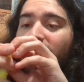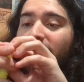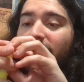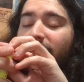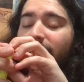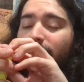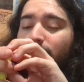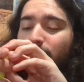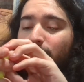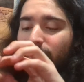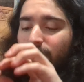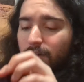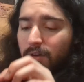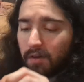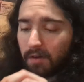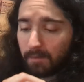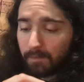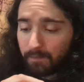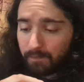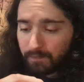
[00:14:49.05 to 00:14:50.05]
have with
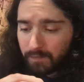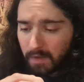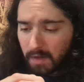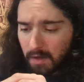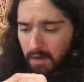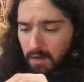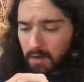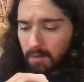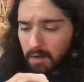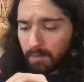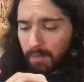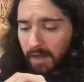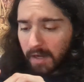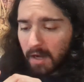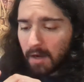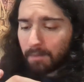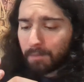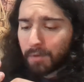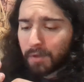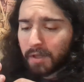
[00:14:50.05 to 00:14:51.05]
my
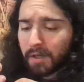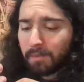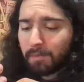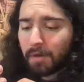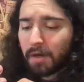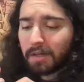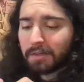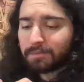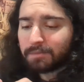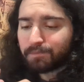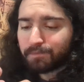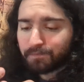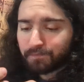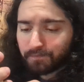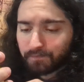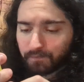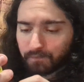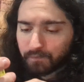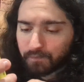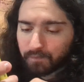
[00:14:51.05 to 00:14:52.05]
company, but
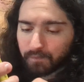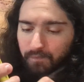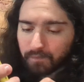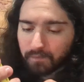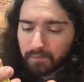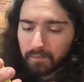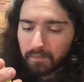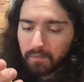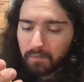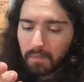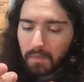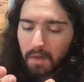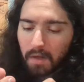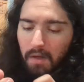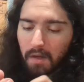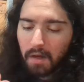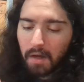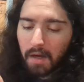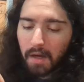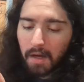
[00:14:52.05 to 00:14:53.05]

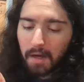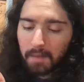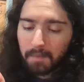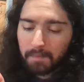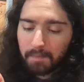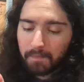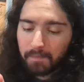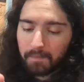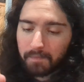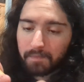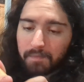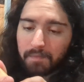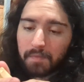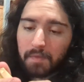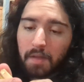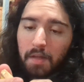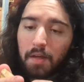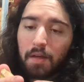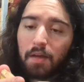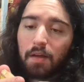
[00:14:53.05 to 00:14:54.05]

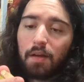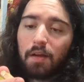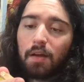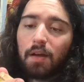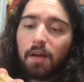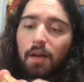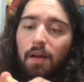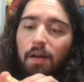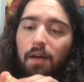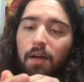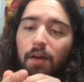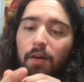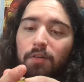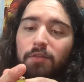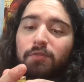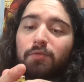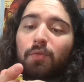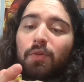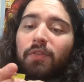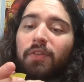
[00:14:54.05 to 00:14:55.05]

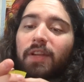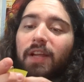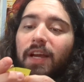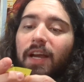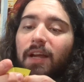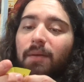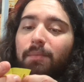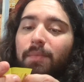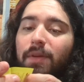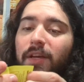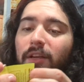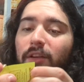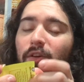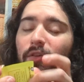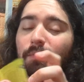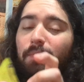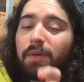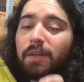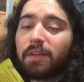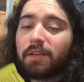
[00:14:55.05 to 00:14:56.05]
it's one that I gotta peel
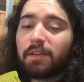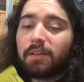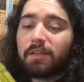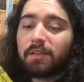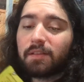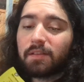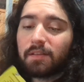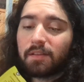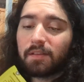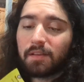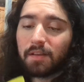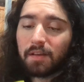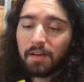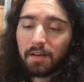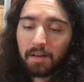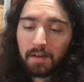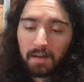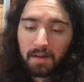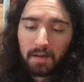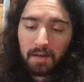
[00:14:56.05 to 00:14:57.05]
open.
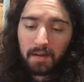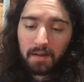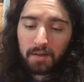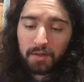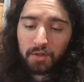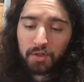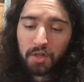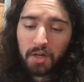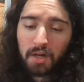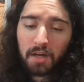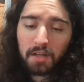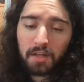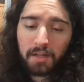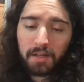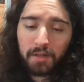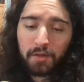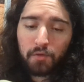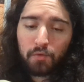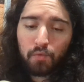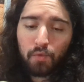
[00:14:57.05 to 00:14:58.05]

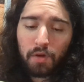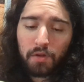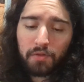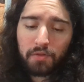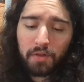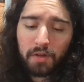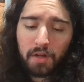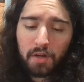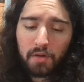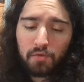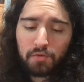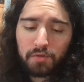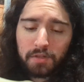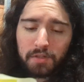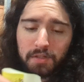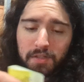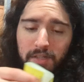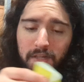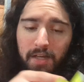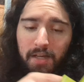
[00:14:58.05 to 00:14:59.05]
Charlie, you won the
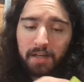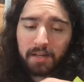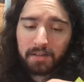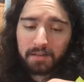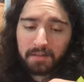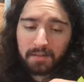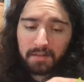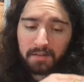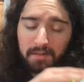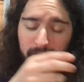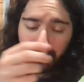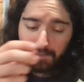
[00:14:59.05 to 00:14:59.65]
golden ticket.